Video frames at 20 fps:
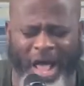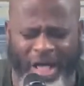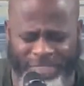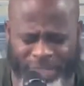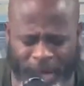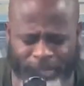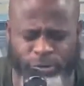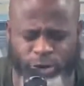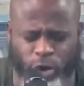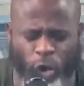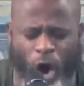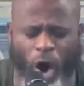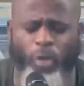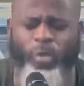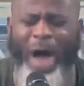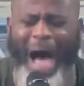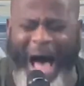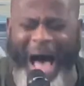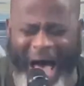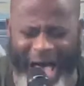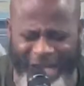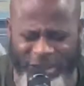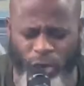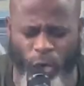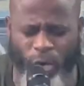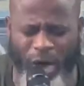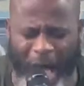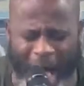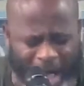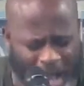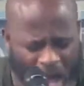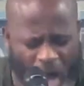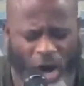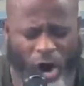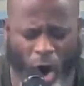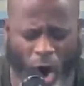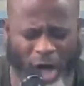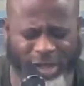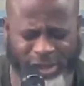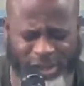them to arise, oh God,
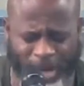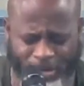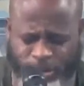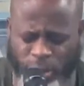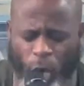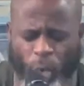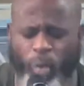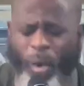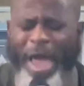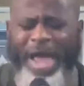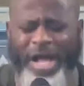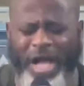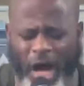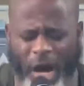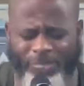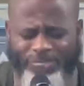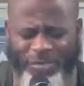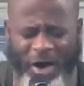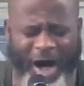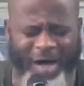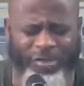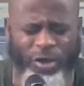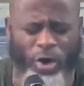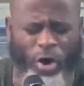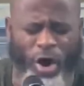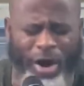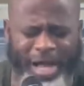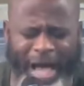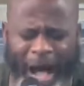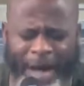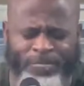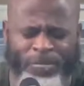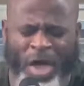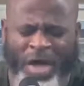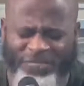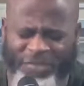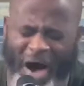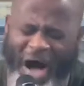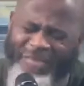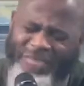cause them to wake up, Father, Lord God,
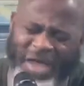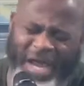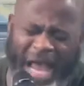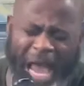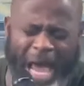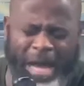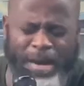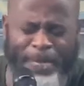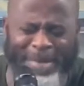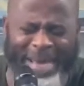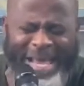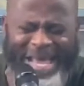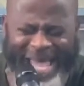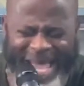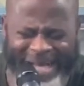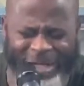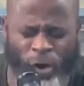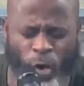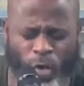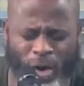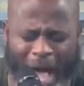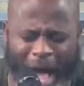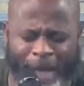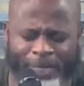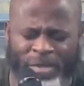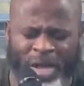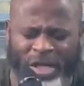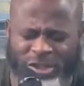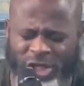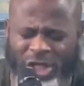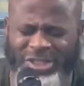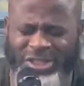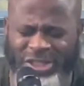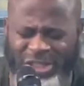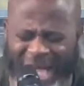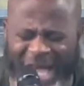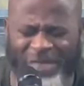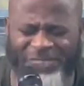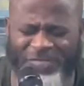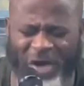Father, and to begin, oh God, to
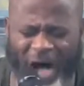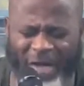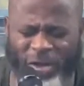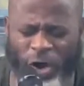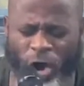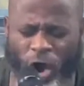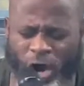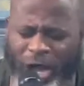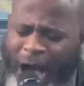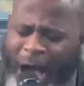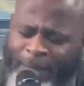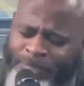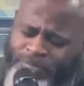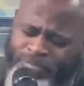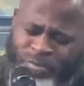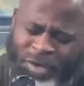see, Father, Lord God,